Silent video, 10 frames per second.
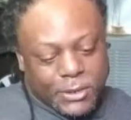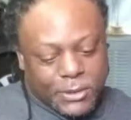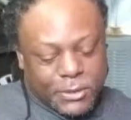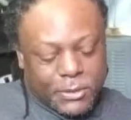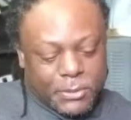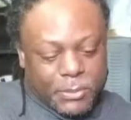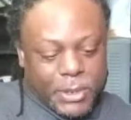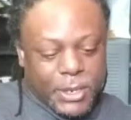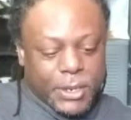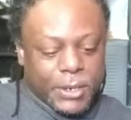Oh
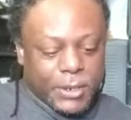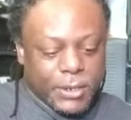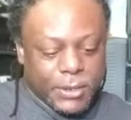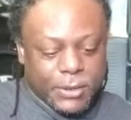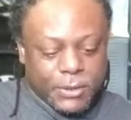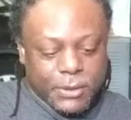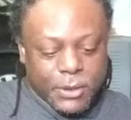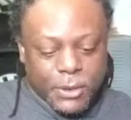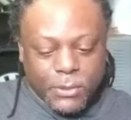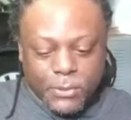man.
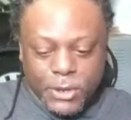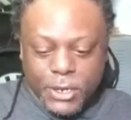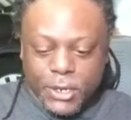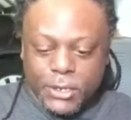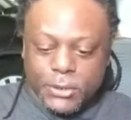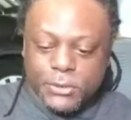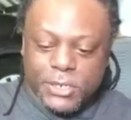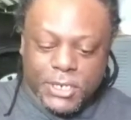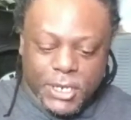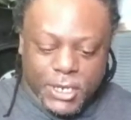One of the glue
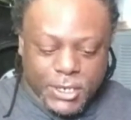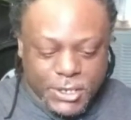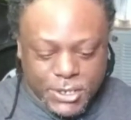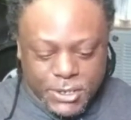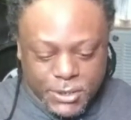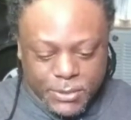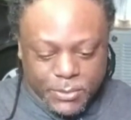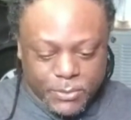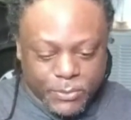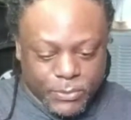sticks.
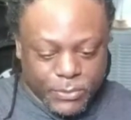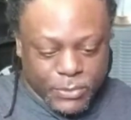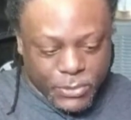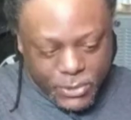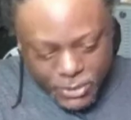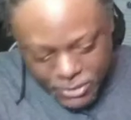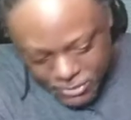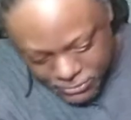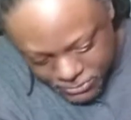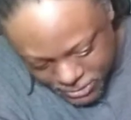I
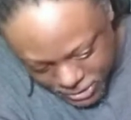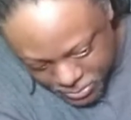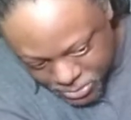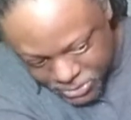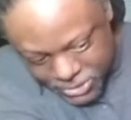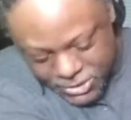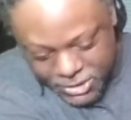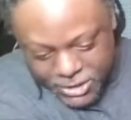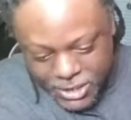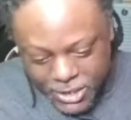gotta put this
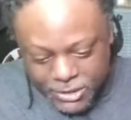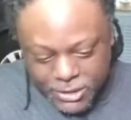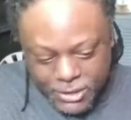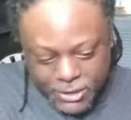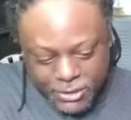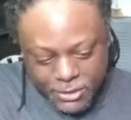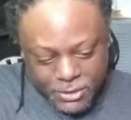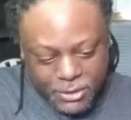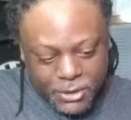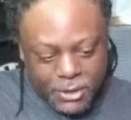together here.
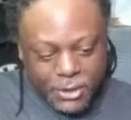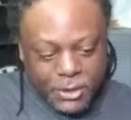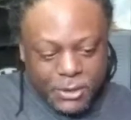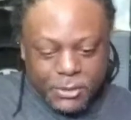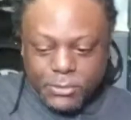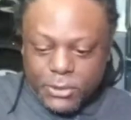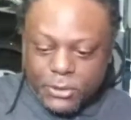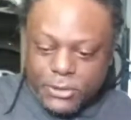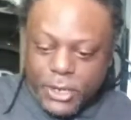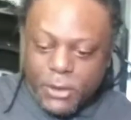Oh,
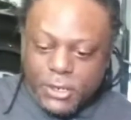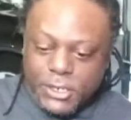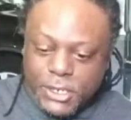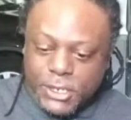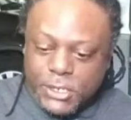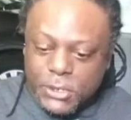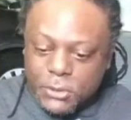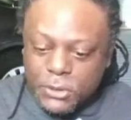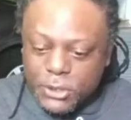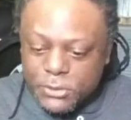so they only sent
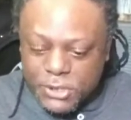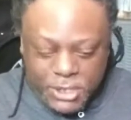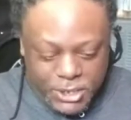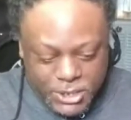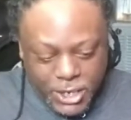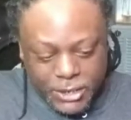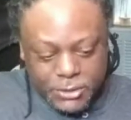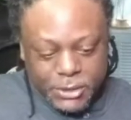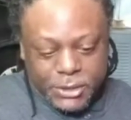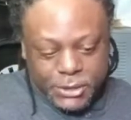2 glue sticks
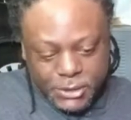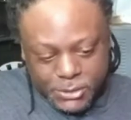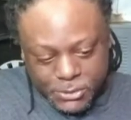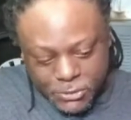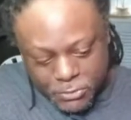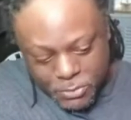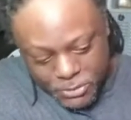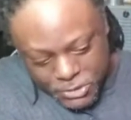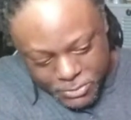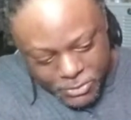actually.
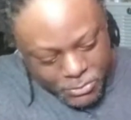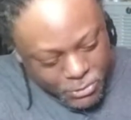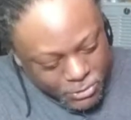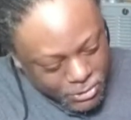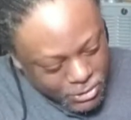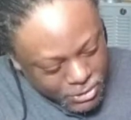Supposed to be more.